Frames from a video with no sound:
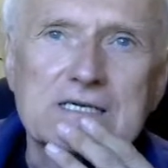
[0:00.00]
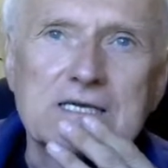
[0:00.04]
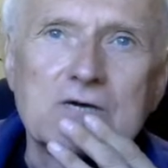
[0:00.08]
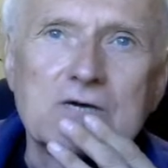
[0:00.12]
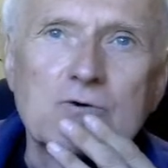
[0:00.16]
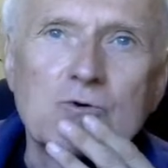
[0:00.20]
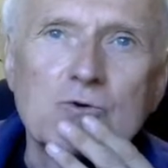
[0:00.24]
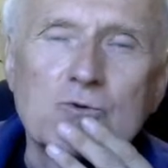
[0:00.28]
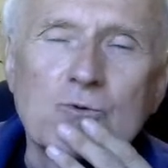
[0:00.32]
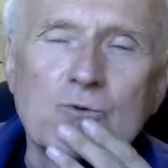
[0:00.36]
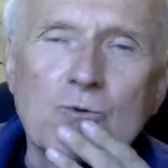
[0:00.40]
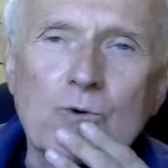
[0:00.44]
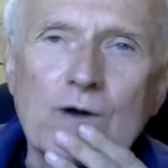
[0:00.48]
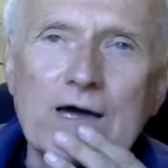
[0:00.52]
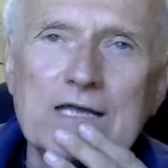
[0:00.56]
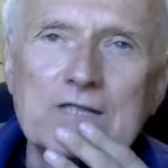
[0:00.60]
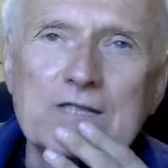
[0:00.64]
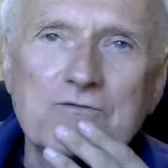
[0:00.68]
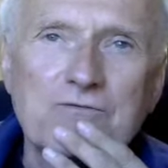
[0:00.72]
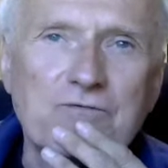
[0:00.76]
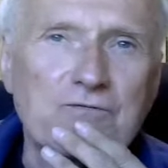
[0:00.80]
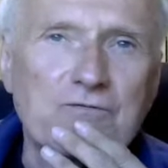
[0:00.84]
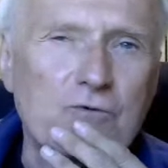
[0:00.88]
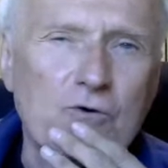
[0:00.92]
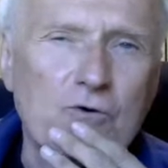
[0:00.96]
He could write
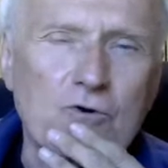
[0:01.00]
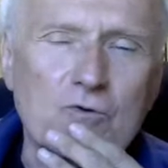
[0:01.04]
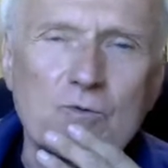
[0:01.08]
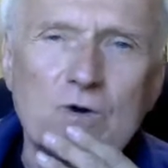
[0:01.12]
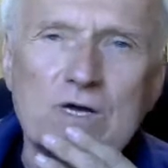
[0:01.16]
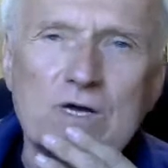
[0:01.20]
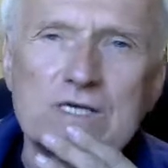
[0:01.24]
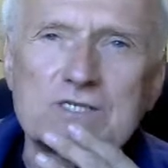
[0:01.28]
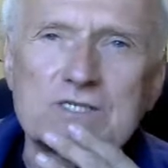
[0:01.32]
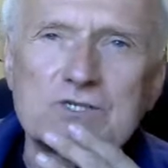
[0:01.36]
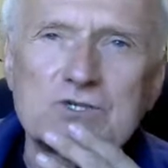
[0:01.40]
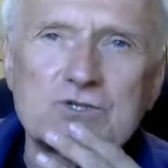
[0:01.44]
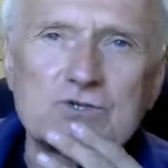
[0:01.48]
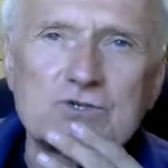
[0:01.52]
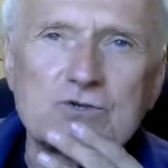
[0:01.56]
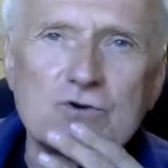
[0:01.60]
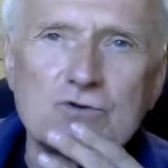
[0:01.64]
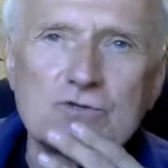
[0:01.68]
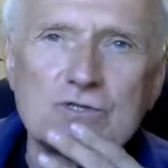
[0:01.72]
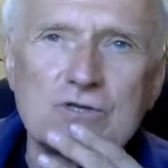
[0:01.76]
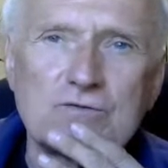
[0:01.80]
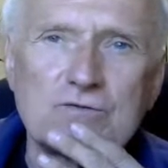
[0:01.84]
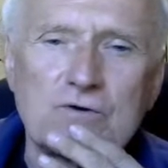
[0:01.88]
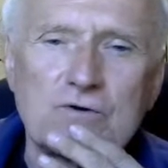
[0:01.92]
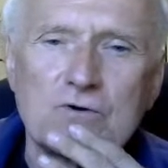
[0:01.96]
formulas so
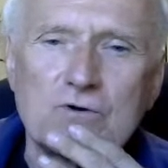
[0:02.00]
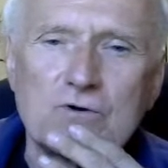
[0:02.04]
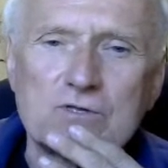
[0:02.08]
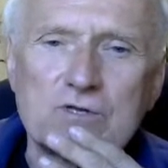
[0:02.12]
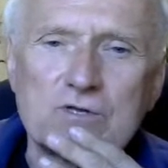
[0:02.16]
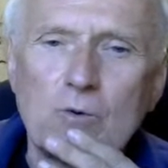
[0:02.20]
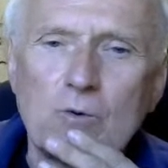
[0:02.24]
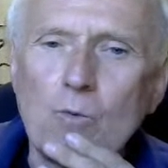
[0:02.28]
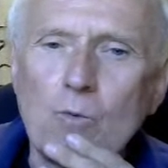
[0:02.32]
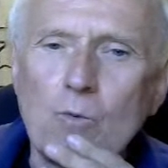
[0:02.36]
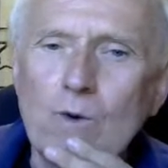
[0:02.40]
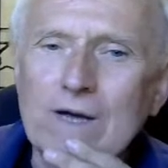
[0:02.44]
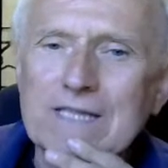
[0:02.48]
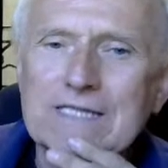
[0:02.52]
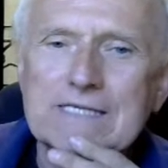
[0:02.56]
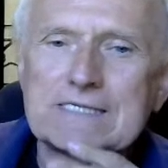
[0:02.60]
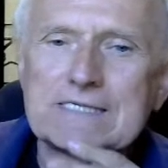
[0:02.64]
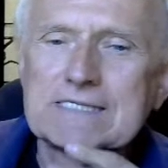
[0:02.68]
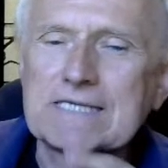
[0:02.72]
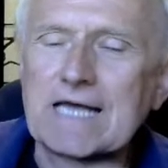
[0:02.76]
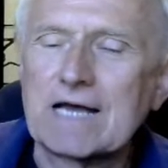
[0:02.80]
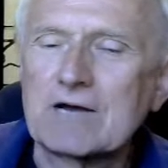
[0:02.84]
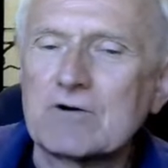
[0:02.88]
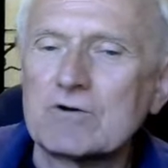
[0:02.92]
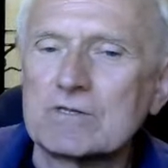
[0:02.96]
difficult in 1
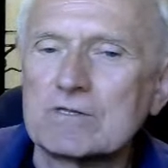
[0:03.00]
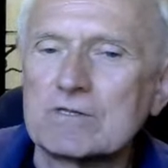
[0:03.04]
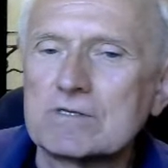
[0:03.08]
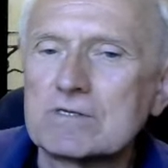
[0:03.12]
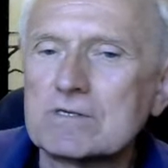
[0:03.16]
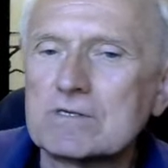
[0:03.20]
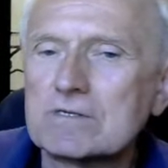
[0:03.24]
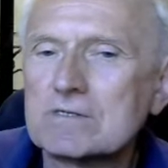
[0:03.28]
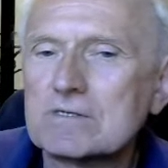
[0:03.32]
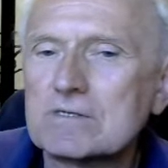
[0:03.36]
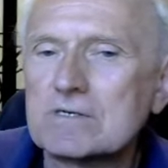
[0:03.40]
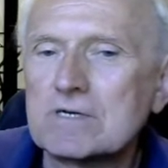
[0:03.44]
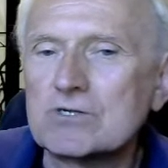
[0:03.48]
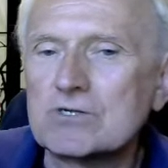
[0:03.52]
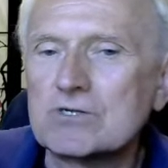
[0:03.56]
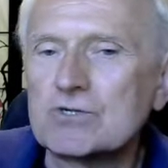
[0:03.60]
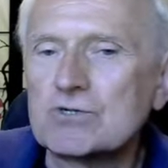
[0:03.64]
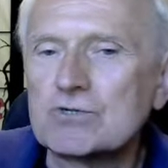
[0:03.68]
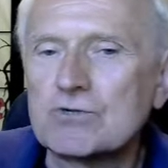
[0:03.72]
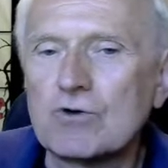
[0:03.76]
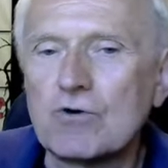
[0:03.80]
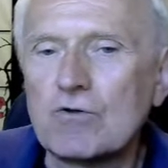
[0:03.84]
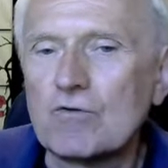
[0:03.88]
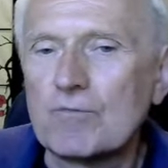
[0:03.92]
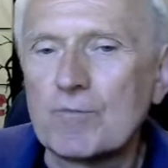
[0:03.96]
second and
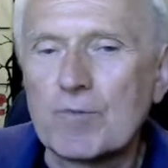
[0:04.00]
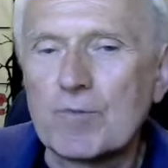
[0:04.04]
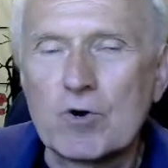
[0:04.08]
solve